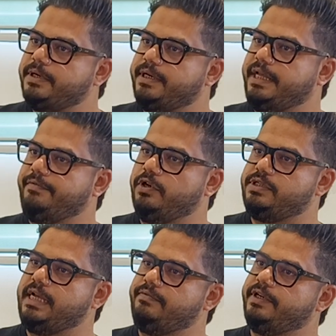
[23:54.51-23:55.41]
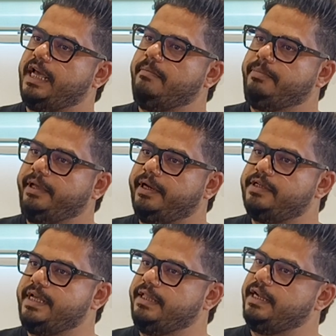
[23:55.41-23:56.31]
but give yourself a time
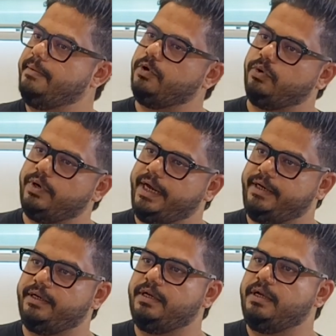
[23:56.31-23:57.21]
period saying that I'm going to hit,